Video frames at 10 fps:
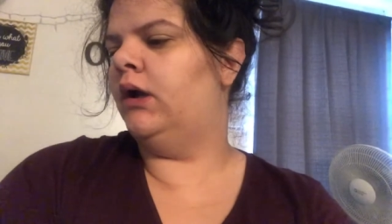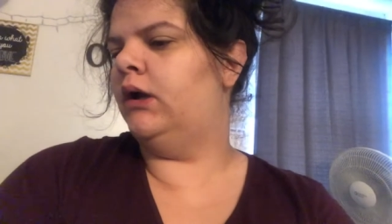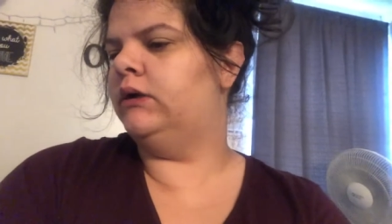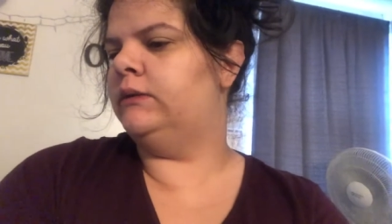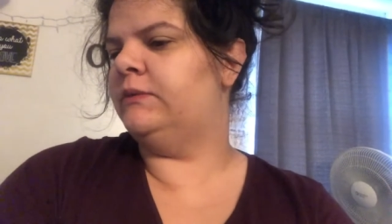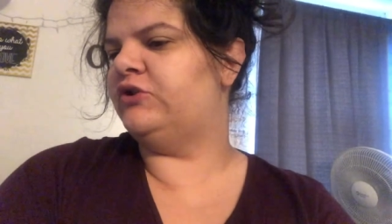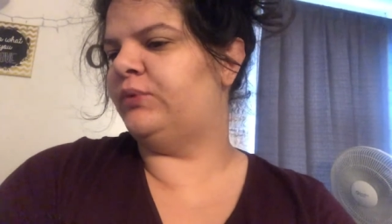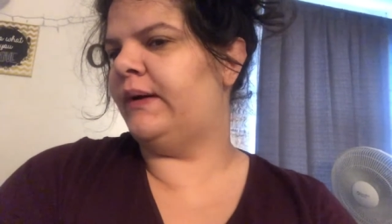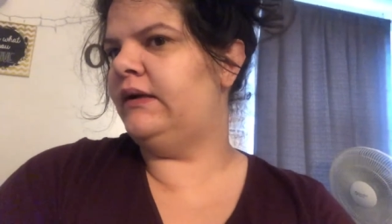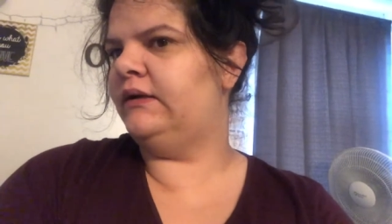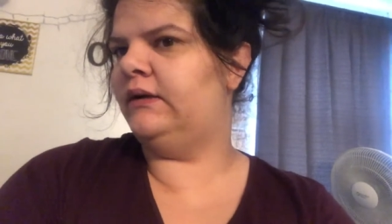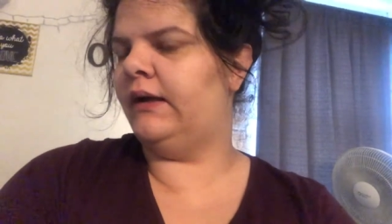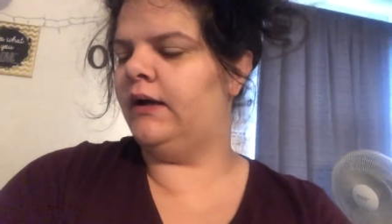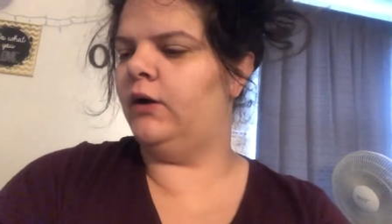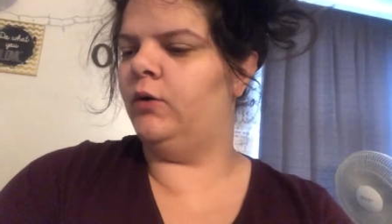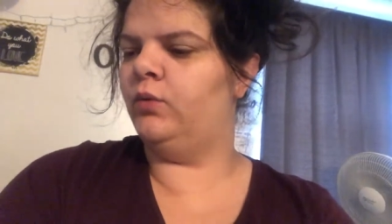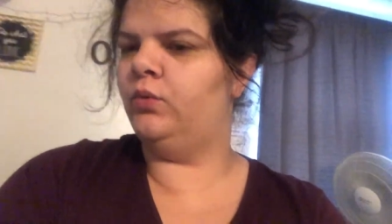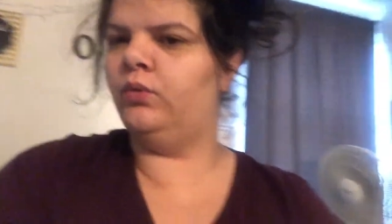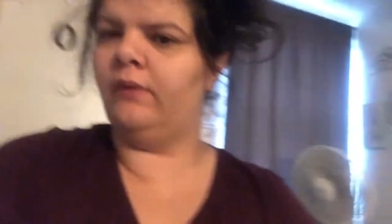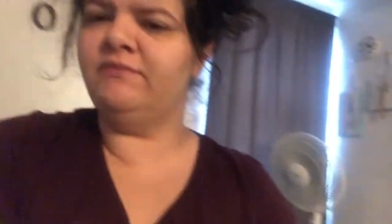Um, so right
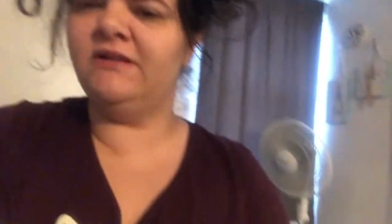now, I'm